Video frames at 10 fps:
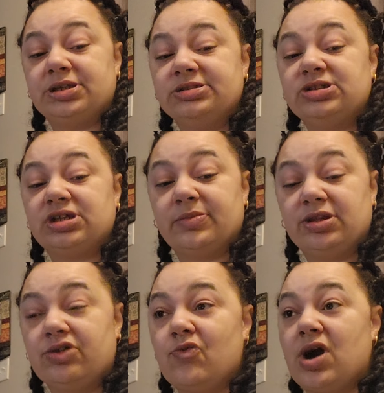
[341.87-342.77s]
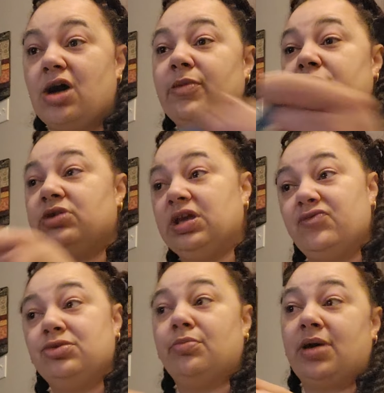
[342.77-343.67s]
it took him a little while but he would give
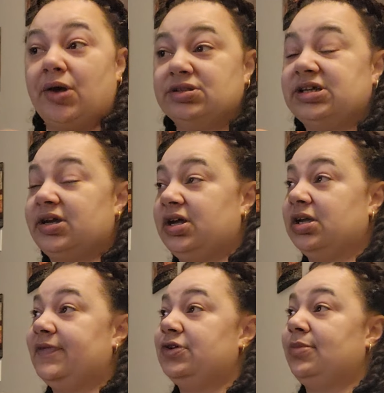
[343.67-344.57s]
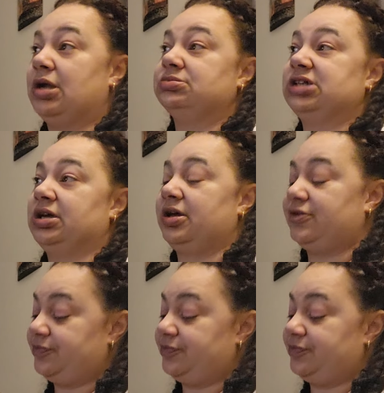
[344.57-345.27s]
him a little bottle taking i give him a little bottle taking